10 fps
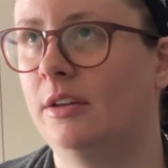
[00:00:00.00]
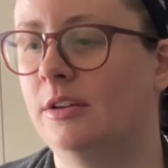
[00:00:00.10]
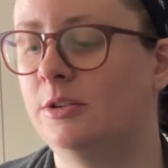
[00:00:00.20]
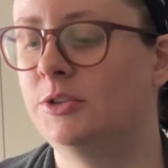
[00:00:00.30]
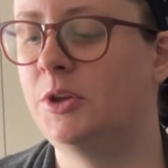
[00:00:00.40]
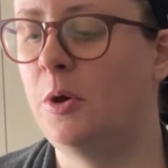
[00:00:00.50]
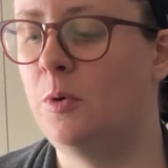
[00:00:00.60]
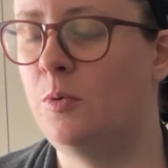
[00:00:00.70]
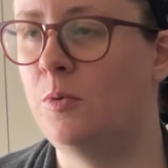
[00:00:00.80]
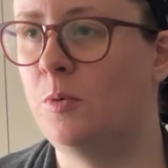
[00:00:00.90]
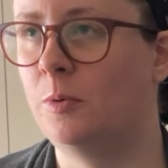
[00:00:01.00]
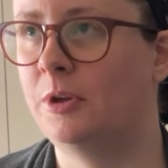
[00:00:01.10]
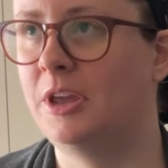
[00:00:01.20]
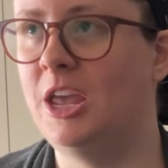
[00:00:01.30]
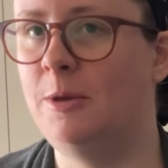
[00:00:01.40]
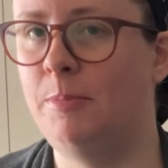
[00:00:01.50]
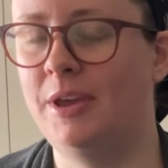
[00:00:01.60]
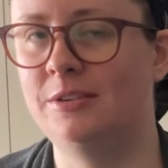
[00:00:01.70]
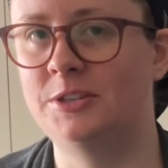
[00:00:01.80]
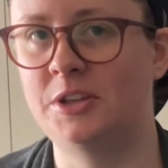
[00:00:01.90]
So,
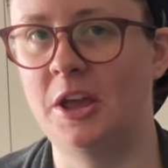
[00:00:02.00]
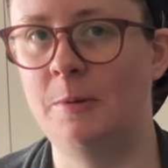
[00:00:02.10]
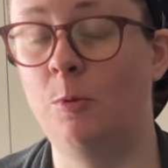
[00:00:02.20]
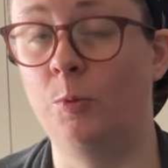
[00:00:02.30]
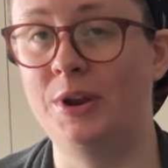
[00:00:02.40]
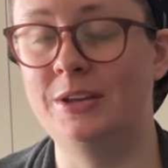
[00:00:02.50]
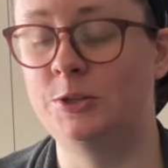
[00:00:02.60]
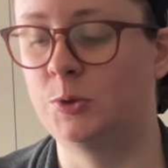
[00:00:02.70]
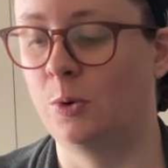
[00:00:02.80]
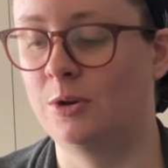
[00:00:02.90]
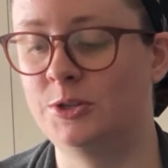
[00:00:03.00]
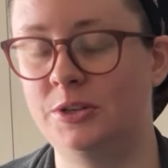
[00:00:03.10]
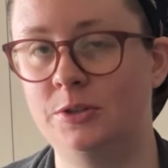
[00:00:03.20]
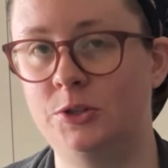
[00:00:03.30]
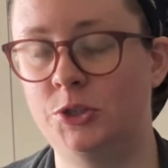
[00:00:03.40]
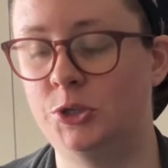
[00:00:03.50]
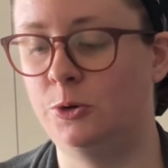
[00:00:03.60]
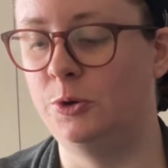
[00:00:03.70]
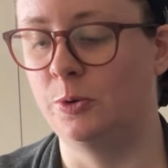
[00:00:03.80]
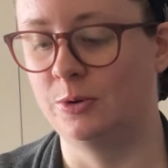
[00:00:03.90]
keeping some resources to
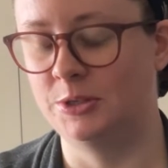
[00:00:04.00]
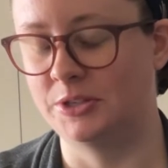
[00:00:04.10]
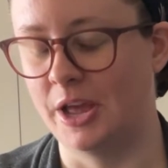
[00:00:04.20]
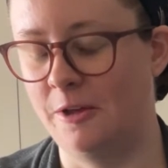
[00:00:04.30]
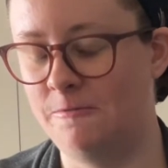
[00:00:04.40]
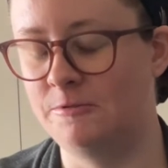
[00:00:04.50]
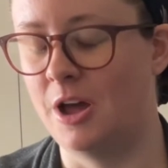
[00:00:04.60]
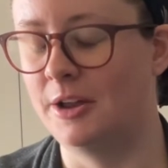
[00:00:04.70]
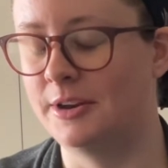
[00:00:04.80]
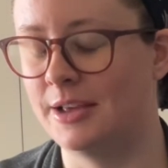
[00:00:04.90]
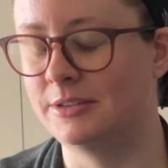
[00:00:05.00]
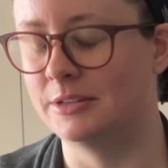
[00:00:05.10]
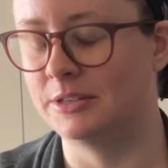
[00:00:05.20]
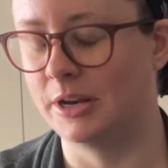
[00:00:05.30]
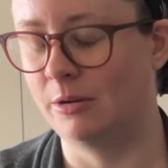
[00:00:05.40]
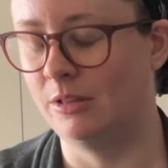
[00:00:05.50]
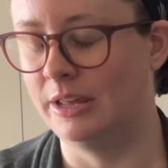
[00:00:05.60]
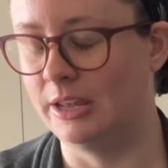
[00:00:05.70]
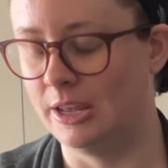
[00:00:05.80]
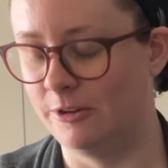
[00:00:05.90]
yourself, not necessarily
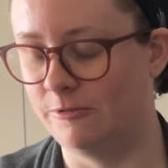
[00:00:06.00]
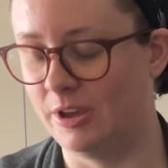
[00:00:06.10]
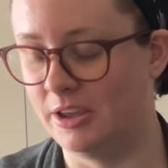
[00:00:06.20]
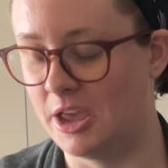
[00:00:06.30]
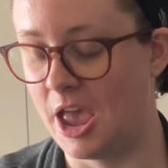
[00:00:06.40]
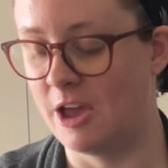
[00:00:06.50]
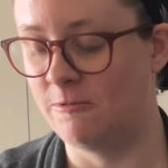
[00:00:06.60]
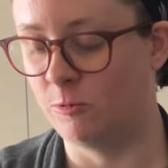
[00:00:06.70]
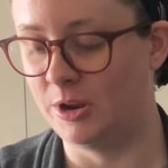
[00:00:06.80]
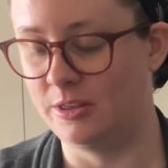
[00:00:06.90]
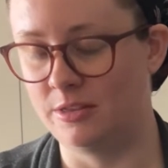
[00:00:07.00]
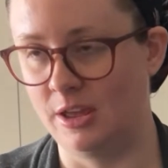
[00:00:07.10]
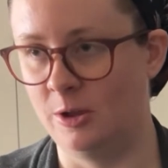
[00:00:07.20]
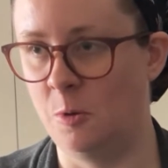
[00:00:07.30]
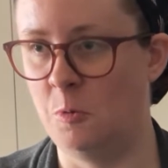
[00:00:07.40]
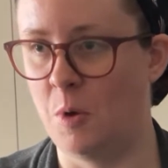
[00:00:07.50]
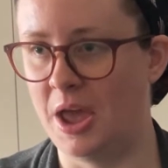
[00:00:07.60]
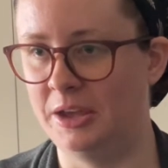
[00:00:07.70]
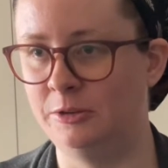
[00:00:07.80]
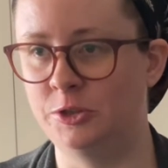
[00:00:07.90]
giving everything
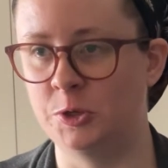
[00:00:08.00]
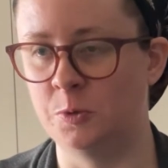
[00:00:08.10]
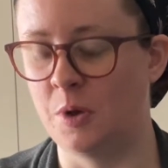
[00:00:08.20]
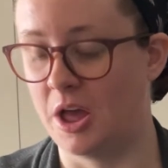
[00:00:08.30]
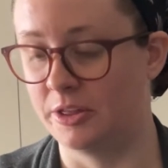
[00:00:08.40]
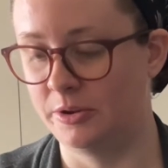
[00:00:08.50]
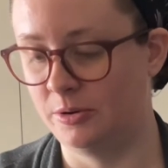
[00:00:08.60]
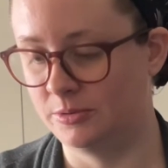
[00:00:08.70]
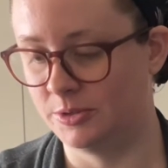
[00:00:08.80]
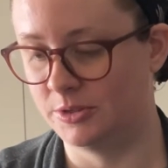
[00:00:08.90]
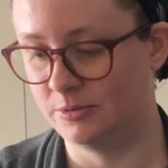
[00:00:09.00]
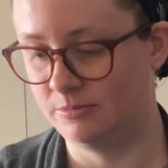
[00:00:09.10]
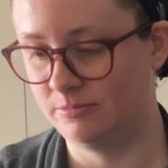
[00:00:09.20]
away to others.